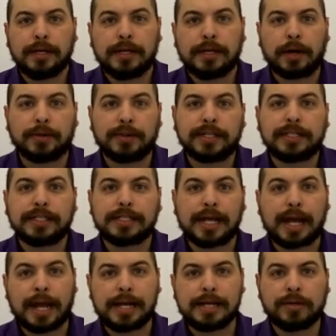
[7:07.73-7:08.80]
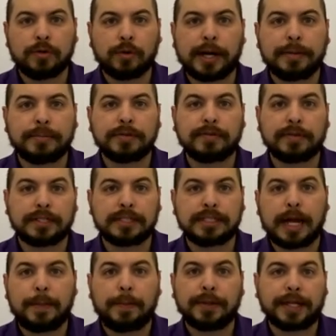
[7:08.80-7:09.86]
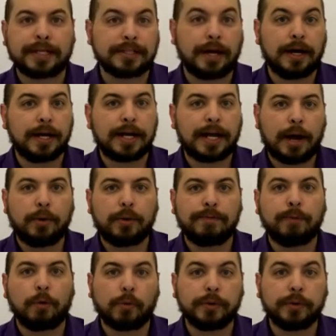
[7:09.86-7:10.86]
Now this is 8 grams of the sample that's unaccounted for,